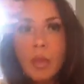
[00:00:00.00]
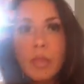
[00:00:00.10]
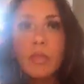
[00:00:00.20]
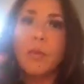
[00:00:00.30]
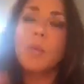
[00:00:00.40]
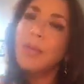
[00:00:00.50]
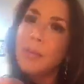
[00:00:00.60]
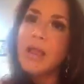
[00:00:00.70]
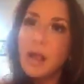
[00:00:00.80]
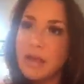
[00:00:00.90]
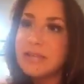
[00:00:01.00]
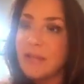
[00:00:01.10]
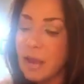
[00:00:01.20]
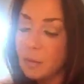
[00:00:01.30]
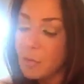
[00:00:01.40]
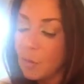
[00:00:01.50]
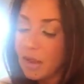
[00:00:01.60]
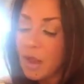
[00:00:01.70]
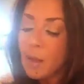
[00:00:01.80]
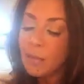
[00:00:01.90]
through, well, I'll get to that in a
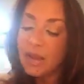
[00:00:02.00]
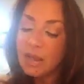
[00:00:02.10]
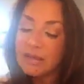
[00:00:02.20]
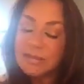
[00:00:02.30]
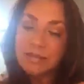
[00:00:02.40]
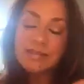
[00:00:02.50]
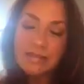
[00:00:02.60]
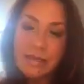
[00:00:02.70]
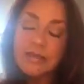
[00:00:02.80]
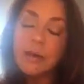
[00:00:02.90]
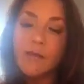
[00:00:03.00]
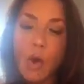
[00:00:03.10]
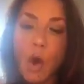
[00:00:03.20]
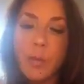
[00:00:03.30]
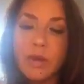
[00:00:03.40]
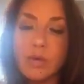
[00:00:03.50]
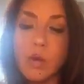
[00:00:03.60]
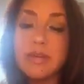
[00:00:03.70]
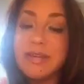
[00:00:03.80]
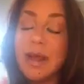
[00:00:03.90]
moment, but it is a season of open
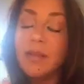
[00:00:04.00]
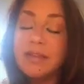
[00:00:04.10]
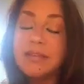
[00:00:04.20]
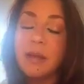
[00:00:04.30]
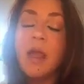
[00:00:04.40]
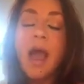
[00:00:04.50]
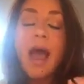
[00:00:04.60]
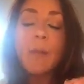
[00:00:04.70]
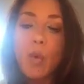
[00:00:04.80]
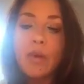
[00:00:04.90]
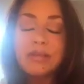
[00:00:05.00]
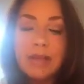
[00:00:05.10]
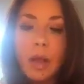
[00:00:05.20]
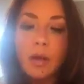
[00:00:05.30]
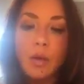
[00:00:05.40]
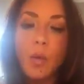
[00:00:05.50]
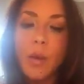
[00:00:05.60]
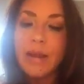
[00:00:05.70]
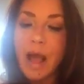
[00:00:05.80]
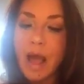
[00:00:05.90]
doors. Now, listen, I'm going to tell you
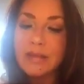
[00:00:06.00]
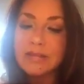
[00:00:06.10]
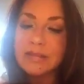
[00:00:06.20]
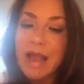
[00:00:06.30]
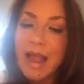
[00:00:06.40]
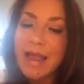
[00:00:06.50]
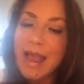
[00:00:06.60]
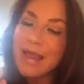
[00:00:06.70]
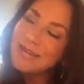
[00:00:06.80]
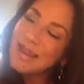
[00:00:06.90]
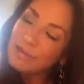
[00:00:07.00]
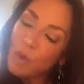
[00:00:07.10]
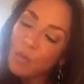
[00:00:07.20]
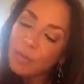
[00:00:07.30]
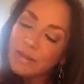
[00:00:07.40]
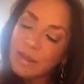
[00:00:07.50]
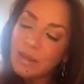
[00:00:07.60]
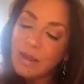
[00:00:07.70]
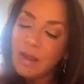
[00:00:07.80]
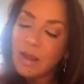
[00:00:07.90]
quite honestly, I don't
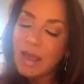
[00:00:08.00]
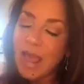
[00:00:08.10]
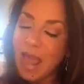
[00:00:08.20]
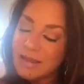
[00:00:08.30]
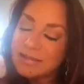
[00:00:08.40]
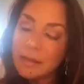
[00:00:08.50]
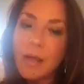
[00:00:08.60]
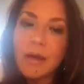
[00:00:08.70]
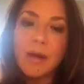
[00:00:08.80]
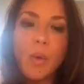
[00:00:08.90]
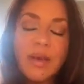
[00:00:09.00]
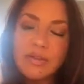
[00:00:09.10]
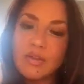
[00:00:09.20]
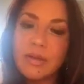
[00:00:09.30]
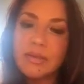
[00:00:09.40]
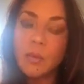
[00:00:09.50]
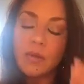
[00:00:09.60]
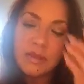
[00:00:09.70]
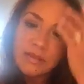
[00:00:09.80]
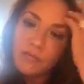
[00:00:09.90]
really ask a lot of questions when
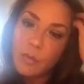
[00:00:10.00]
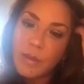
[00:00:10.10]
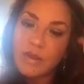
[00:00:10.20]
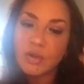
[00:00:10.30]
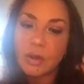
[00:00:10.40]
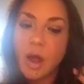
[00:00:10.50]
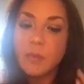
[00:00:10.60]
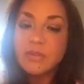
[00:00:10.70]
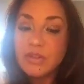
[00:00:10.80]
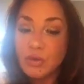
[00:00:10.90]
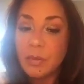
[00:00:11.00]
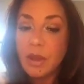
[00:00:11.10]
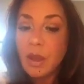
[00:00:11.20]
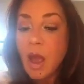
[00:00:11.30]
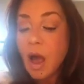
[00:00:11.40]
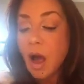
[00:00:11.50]
this information comes to me.